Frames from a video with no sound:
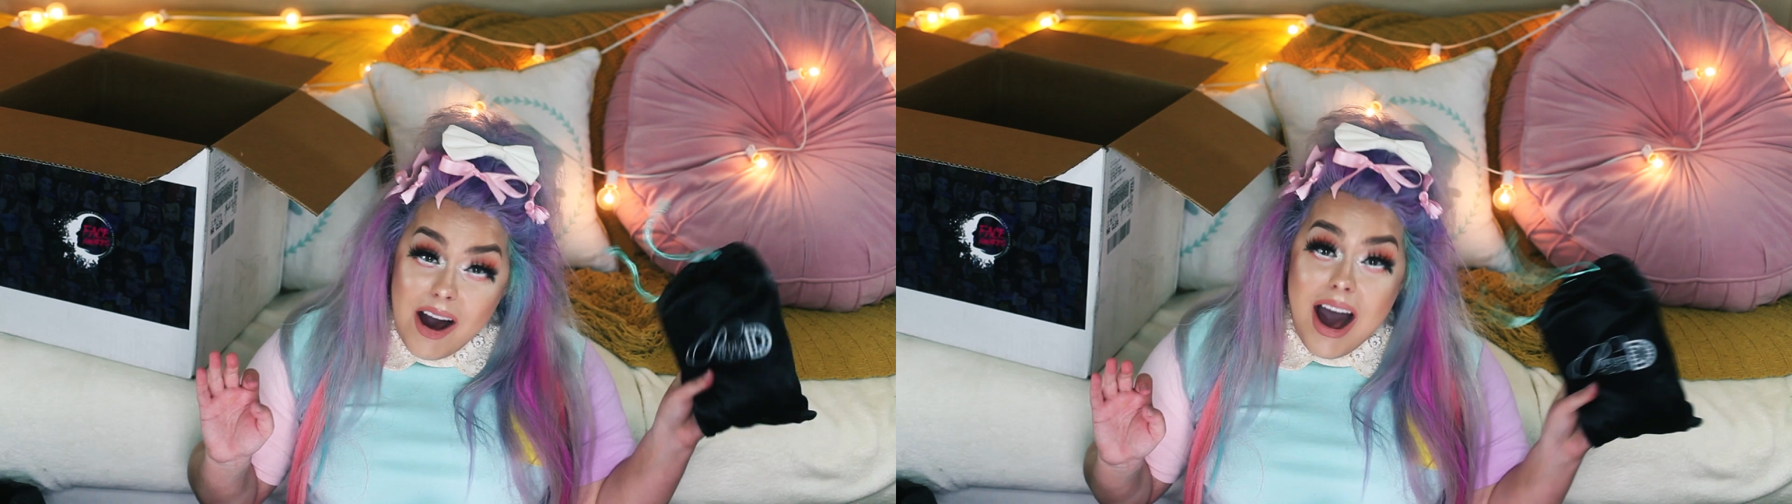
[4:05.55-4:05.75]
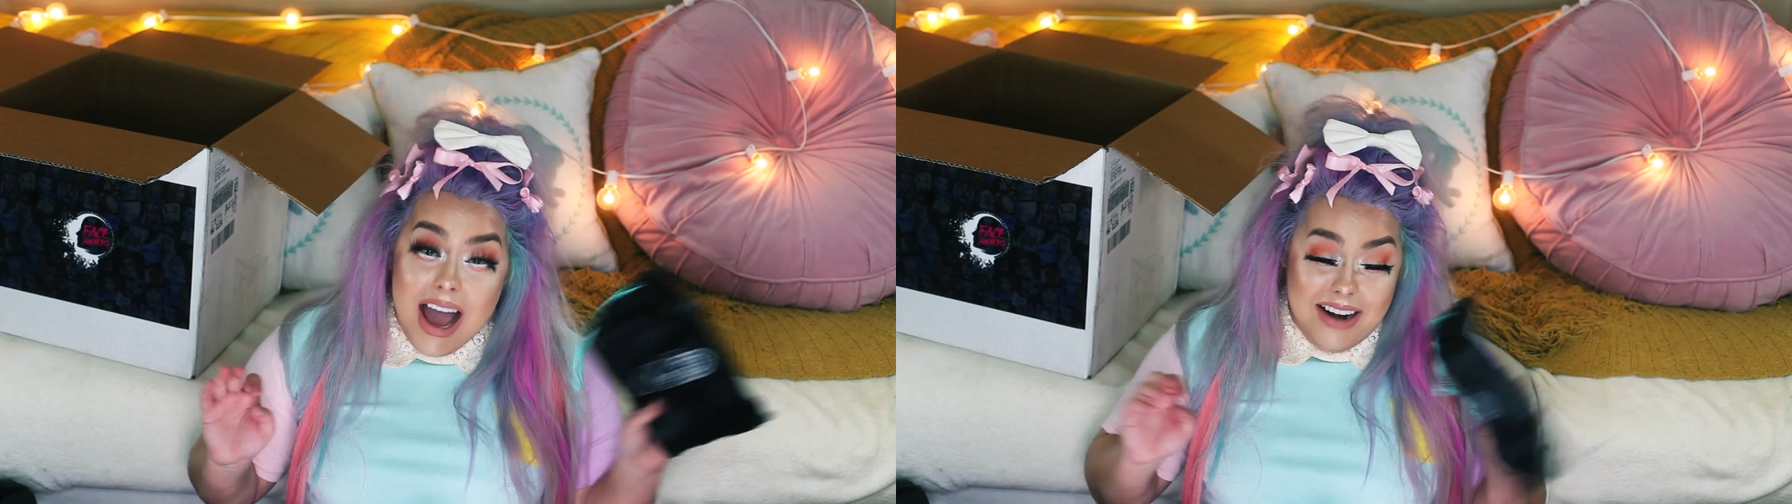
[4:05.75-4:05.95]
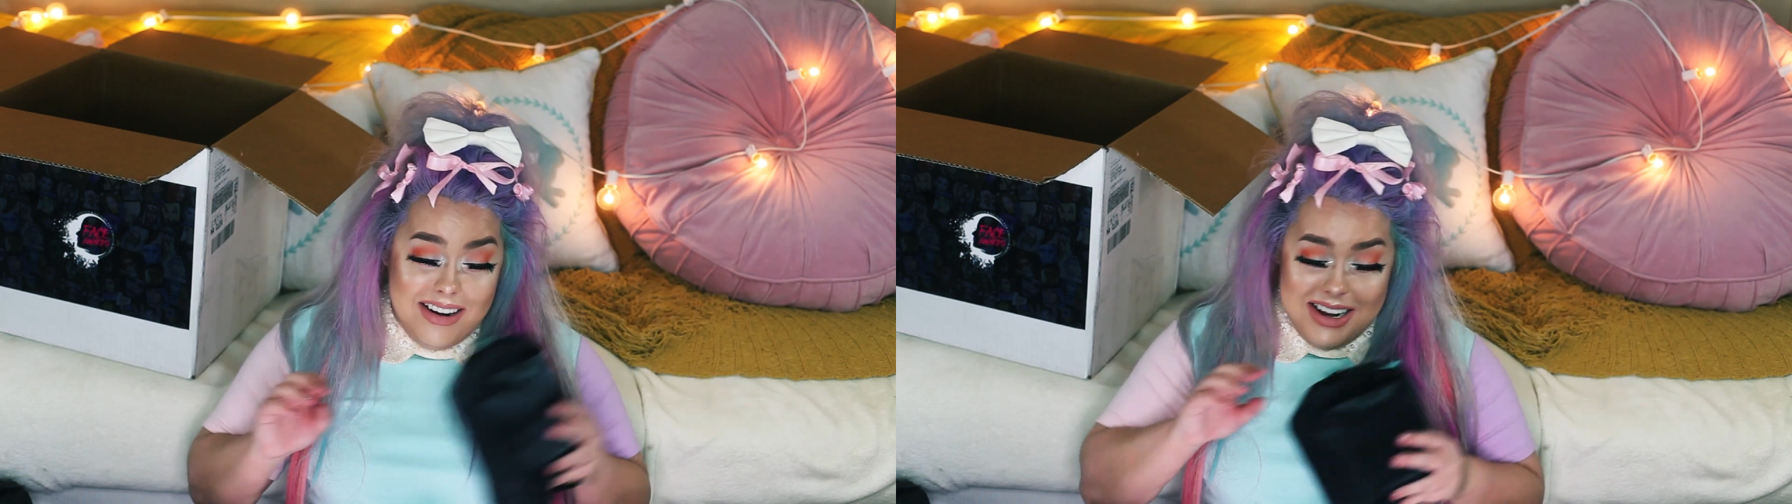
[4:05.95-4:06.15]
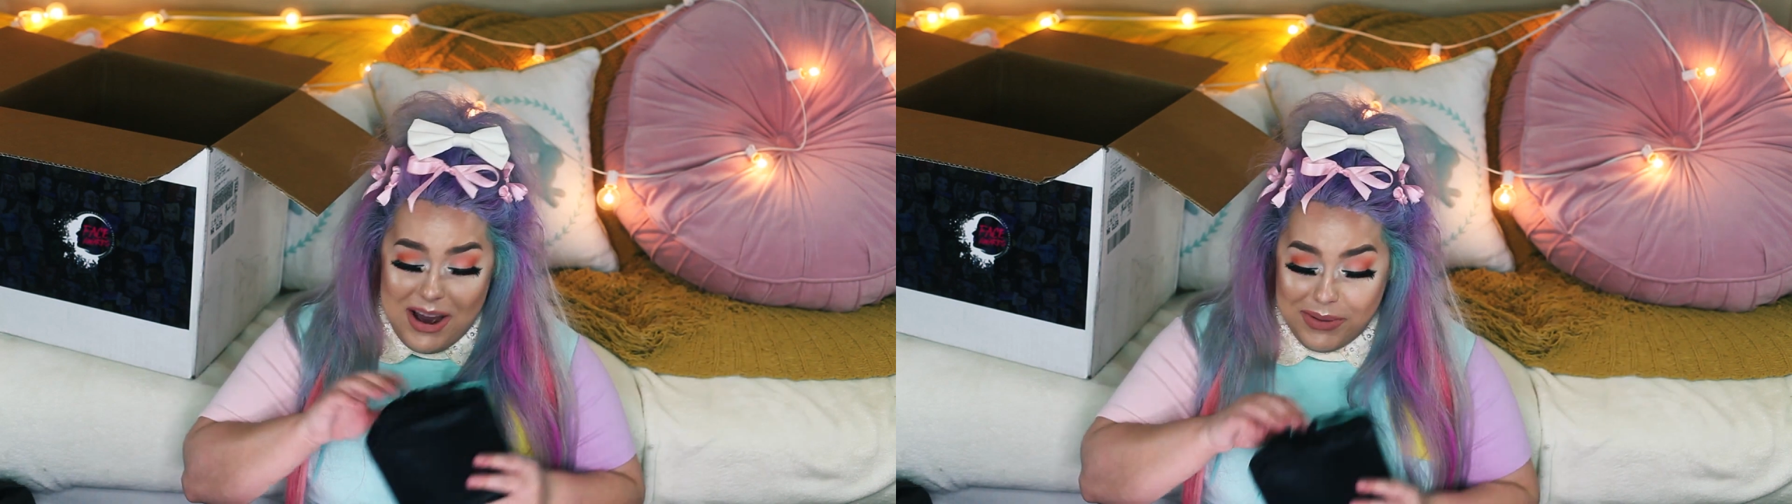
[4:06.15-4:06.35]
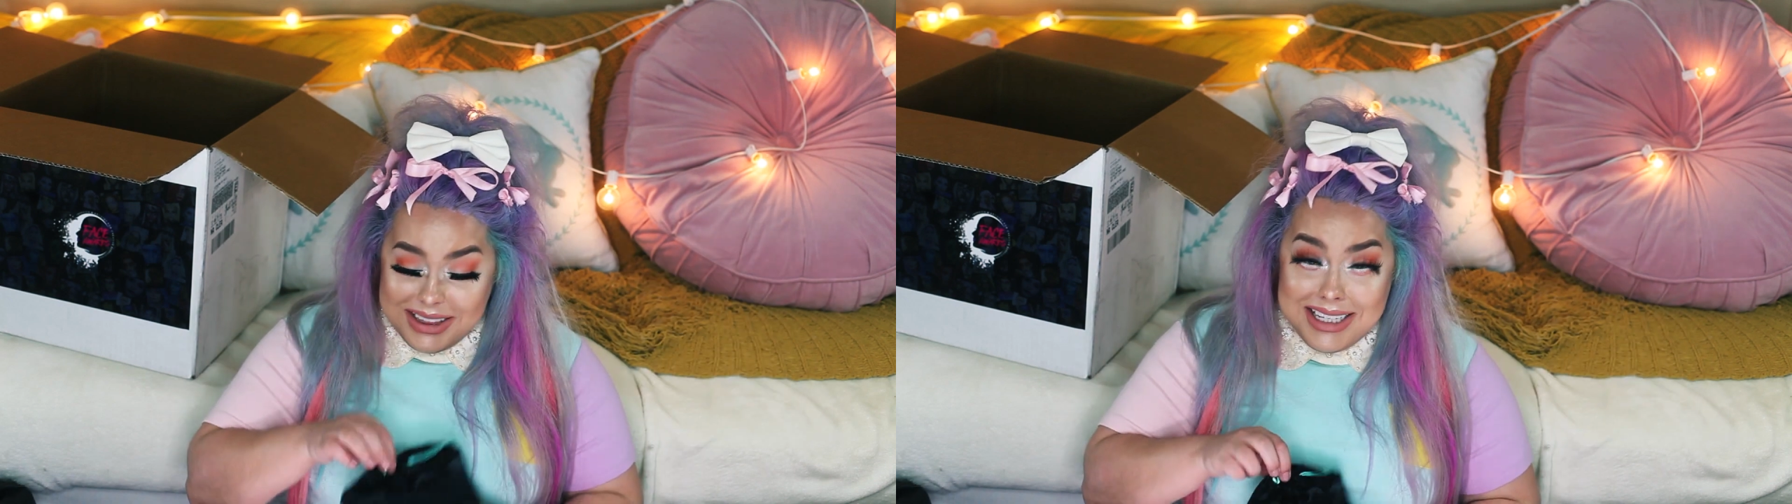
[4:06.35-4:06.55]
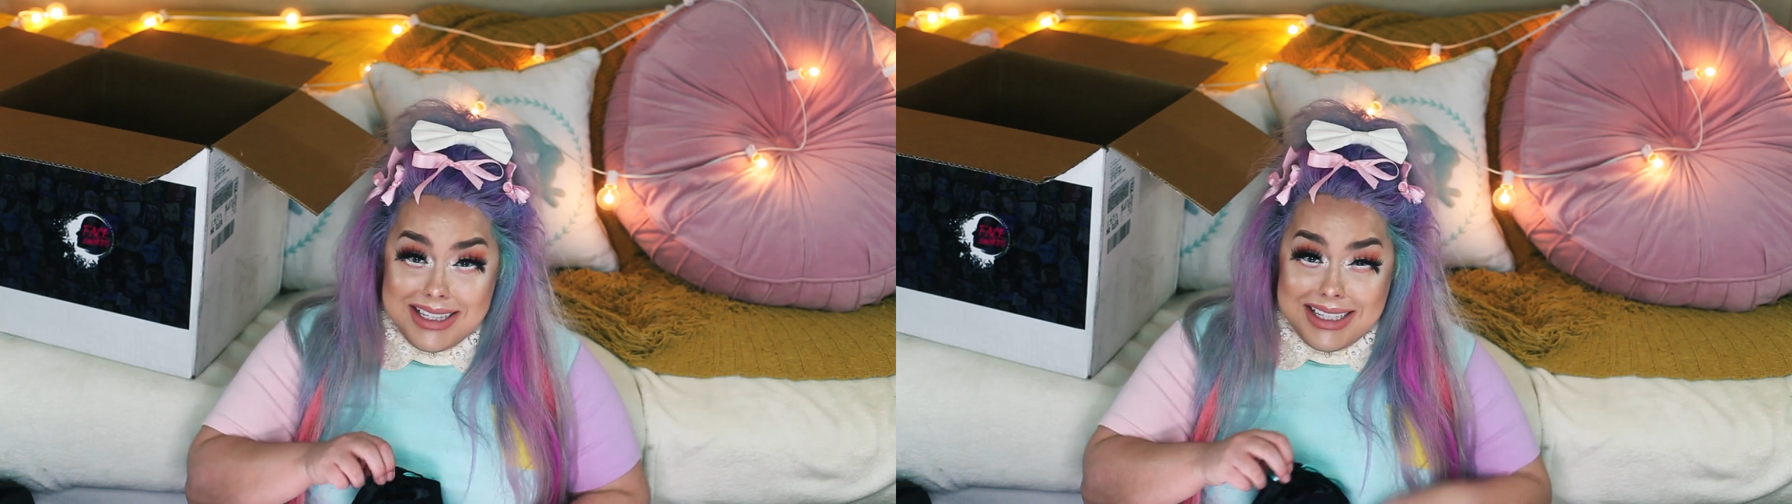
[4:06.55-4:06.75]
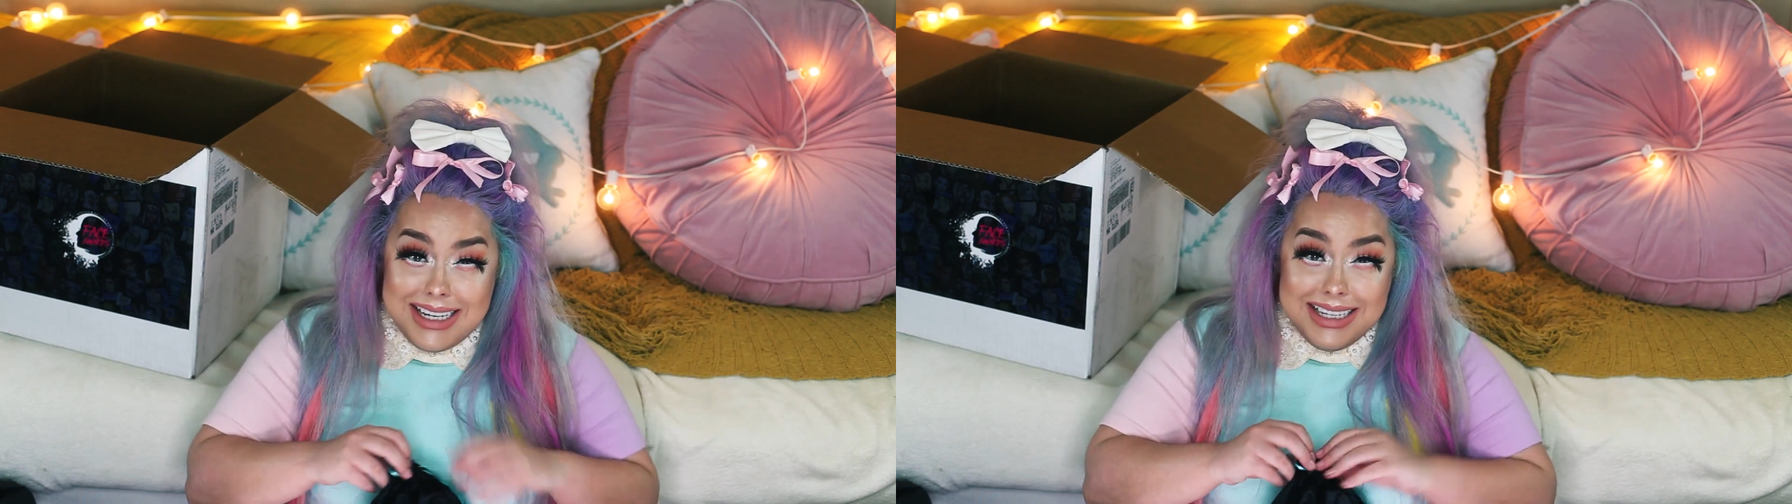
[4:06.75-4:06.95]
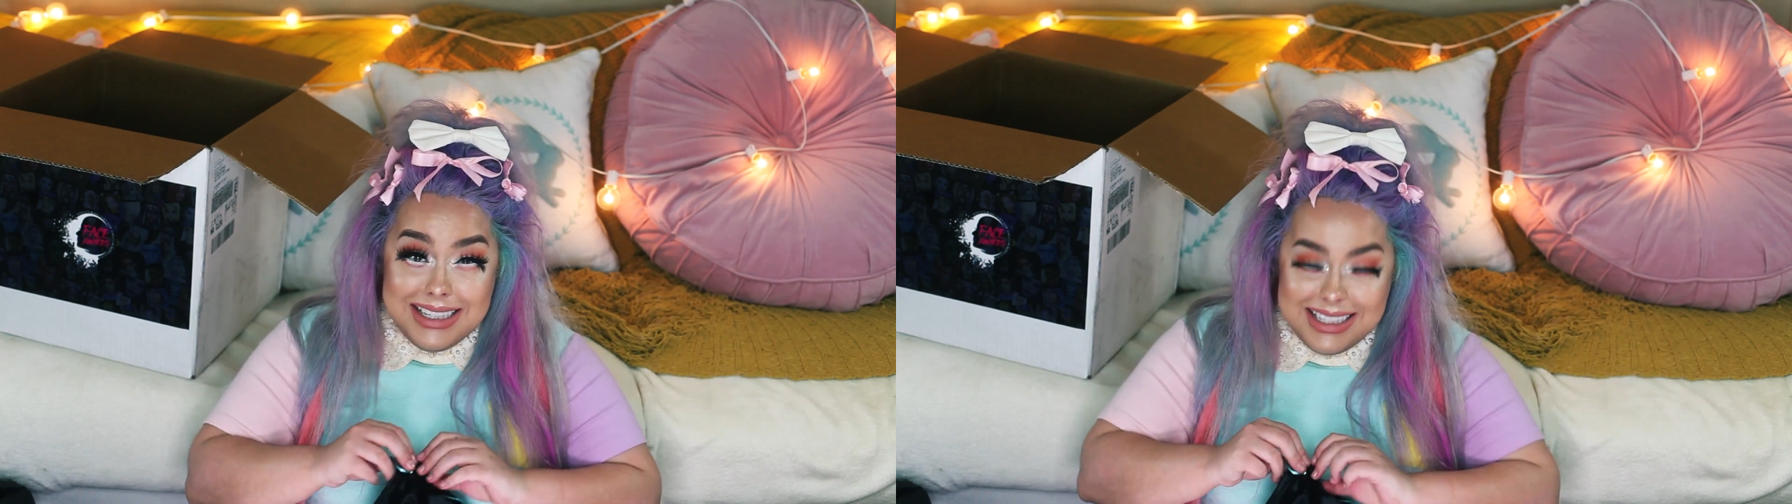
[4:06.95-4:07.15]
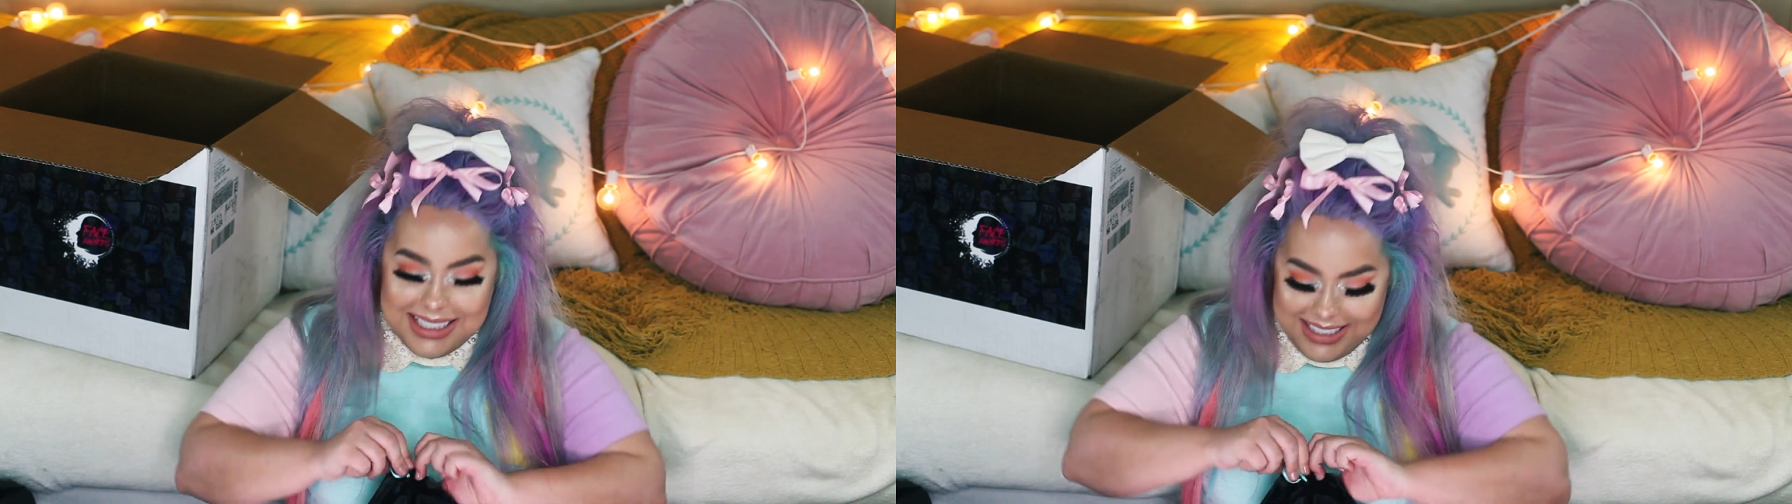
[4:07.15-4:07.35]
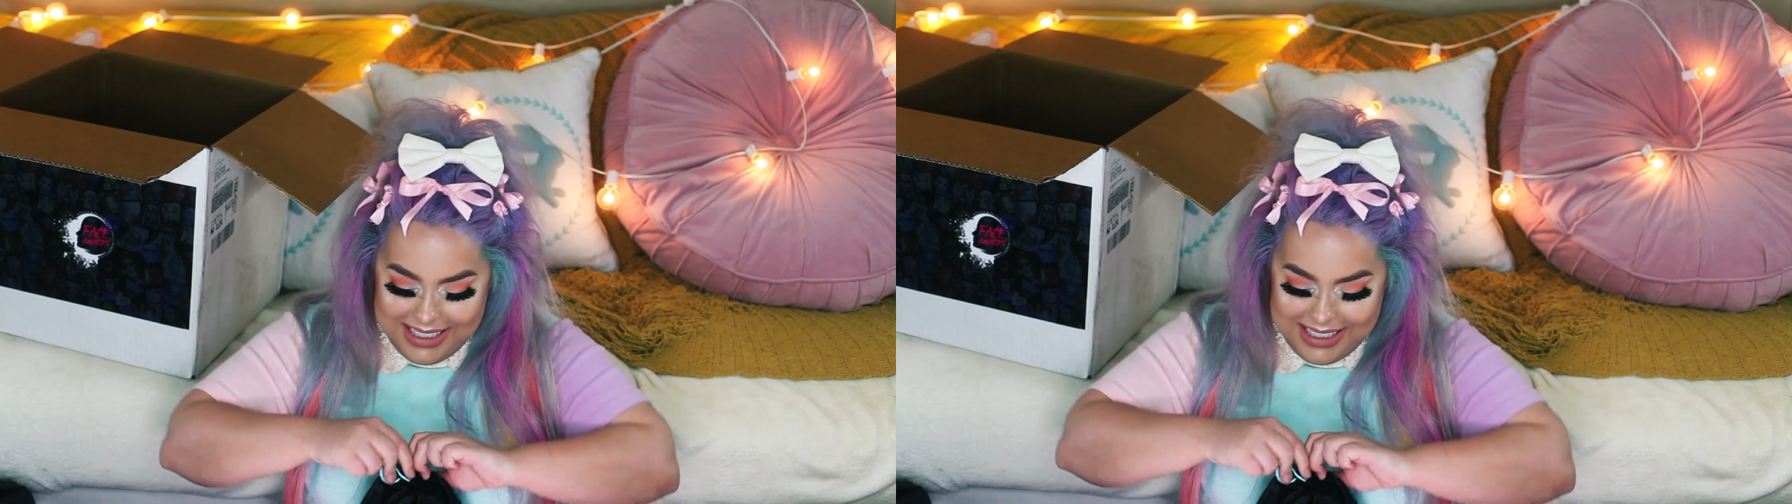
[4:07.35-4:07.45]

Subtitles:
I already know what this is.